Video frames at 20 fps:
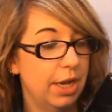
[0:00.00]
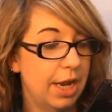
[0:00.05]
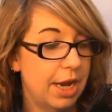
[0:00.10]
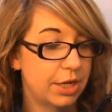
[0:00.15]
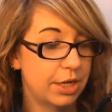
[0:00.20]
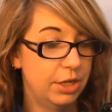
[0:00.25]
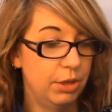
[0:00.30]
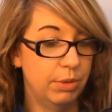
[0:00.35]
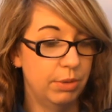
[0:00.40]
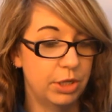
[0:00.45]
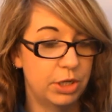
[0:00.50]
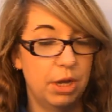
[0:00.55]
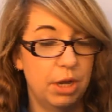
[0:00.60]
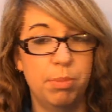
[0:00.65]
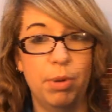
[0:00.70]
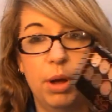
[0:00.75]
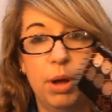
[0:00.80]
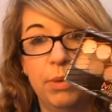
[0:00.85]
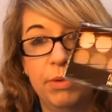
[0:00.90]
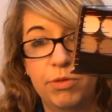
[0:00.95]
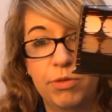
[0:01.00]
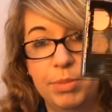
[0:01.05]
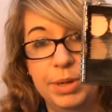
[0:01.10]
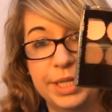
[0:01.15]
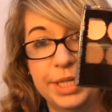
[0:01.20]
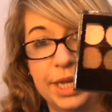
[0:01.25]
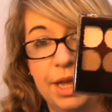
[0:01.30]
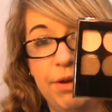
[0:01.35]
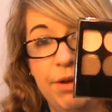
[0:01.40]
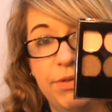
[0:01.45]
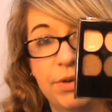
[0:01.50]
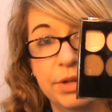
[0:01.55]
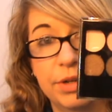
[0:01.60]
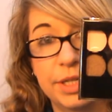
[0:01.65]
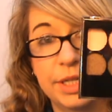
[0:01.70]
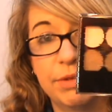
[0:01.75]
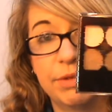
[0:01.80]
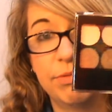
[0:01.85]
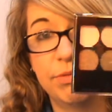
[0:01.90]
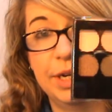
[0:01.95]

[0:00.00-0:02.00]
I actually wish I bought one for myself because it's